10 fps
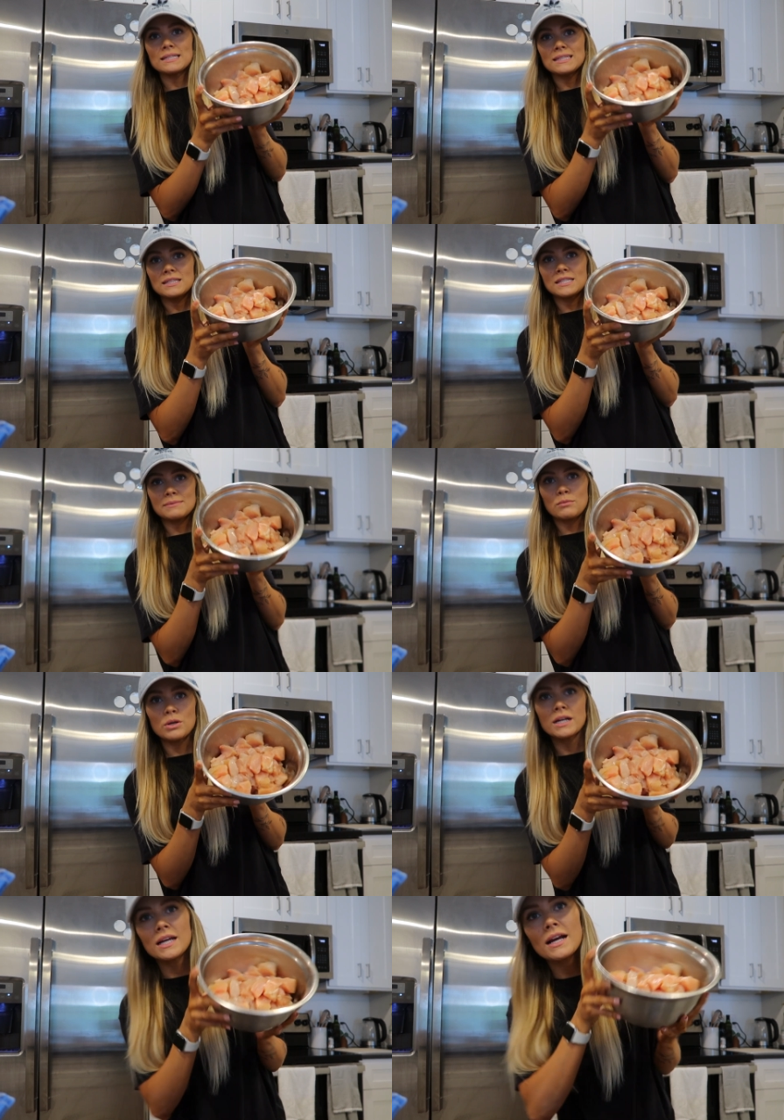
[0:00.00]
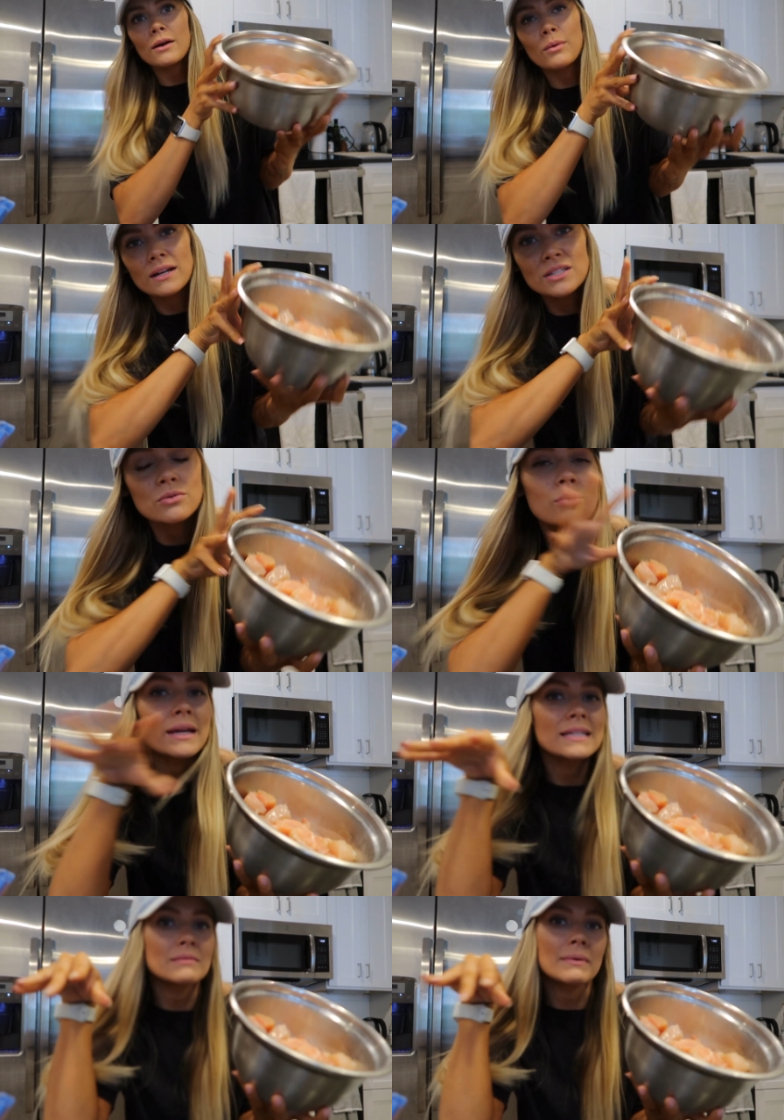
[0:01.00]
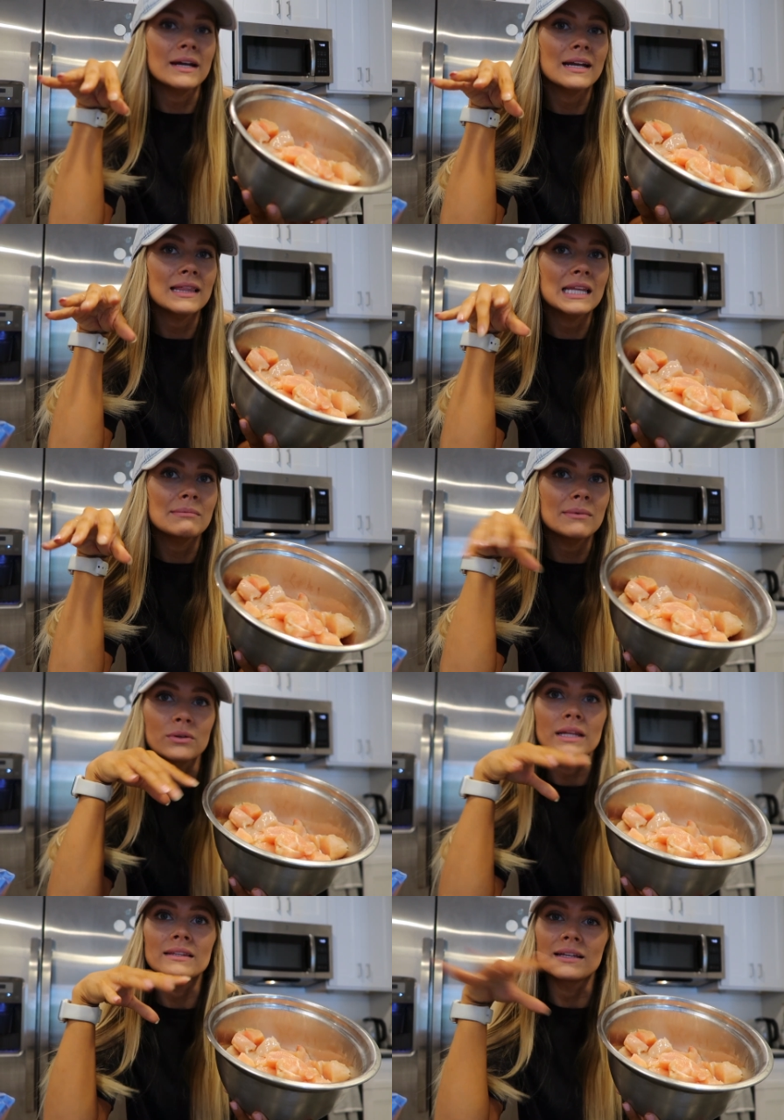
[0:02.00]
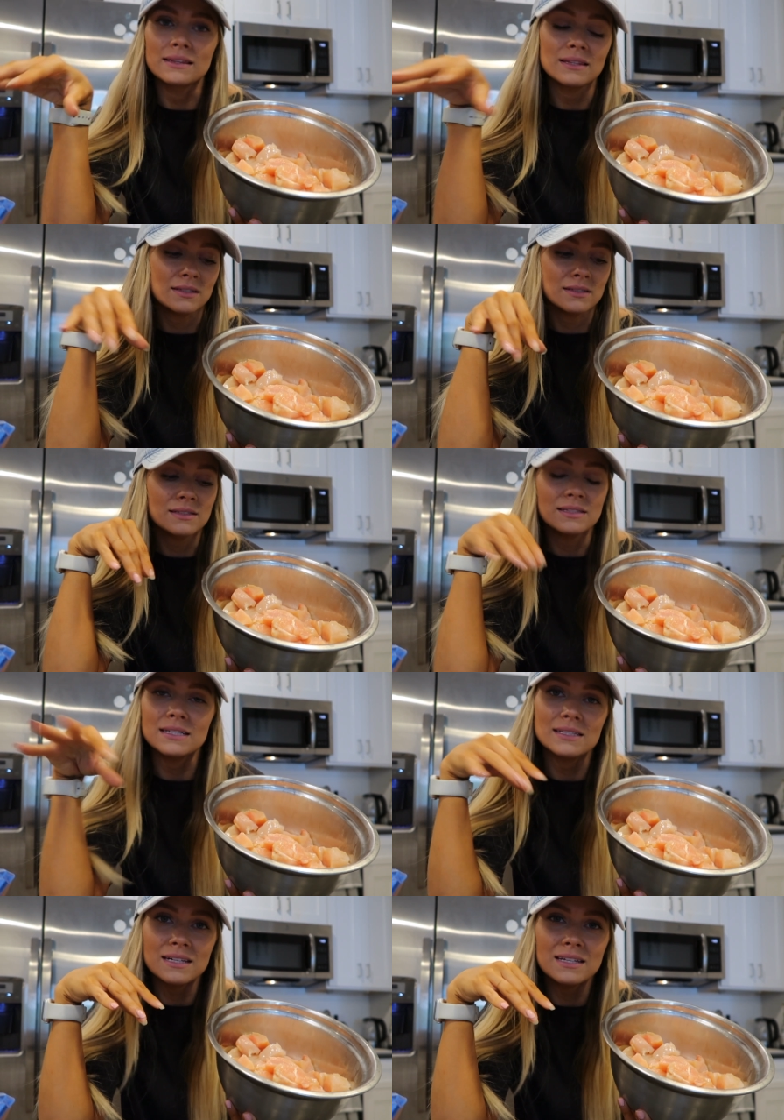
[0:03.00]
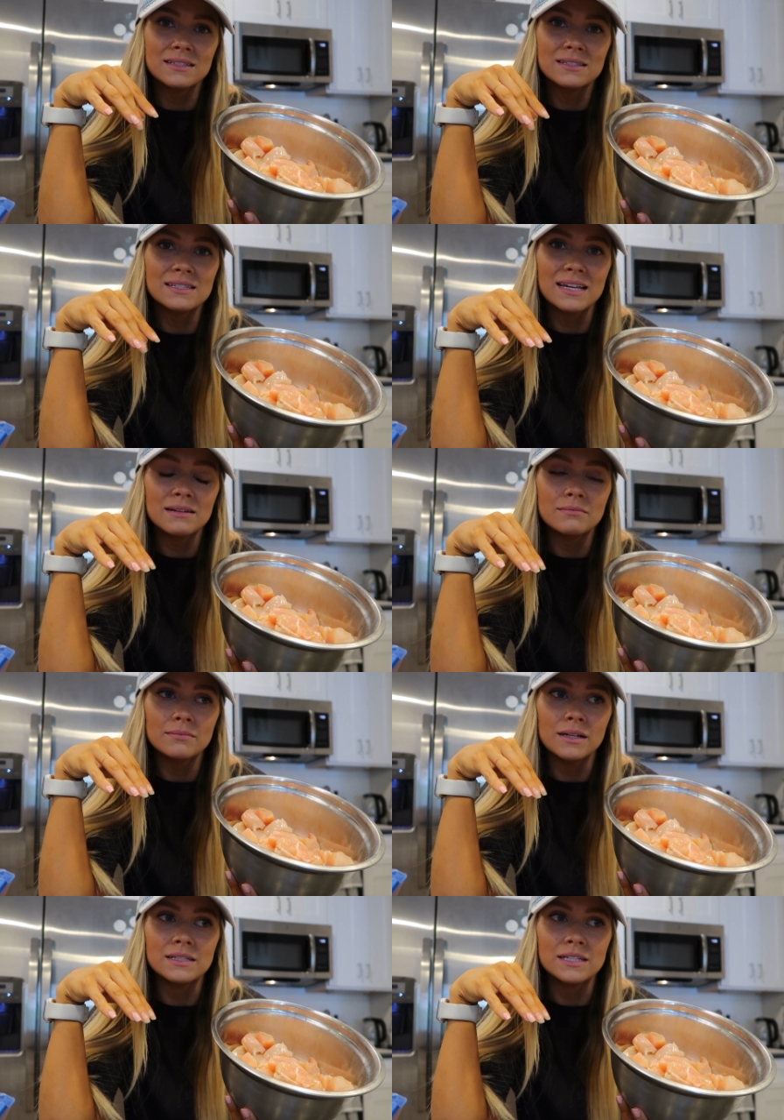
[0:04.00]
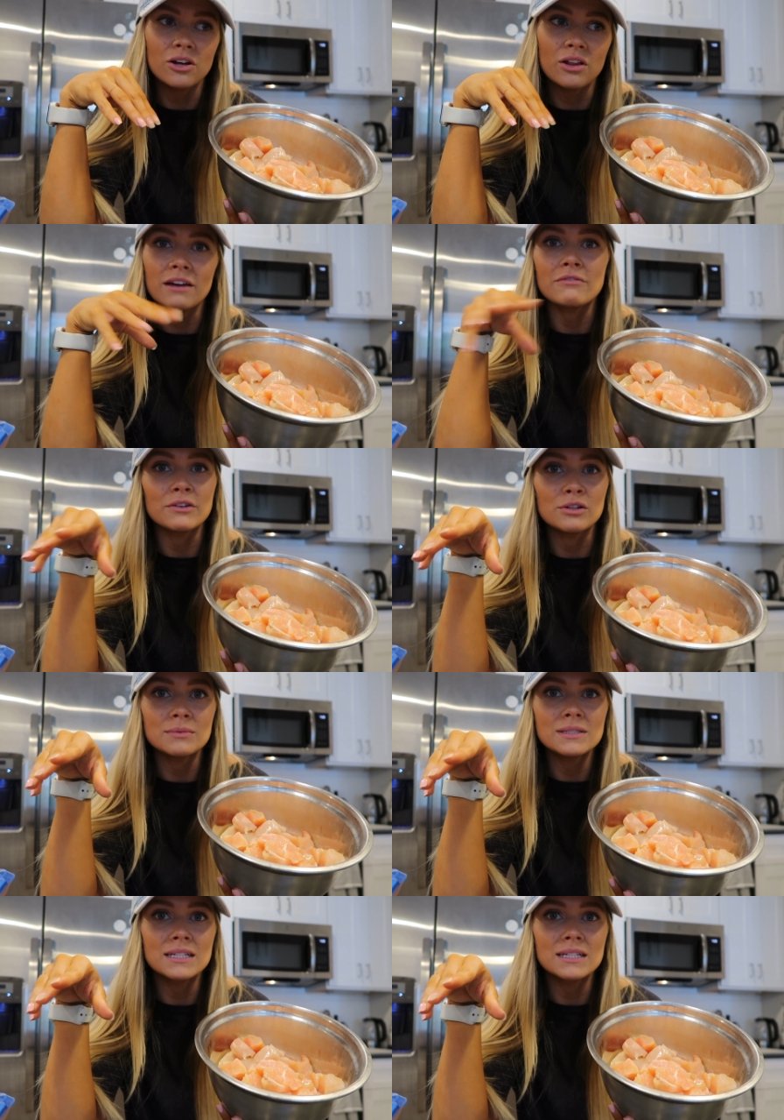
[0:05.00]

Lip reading: did this morning, I wanted to wait to marinate them or like let the seasoning sit until I filmed,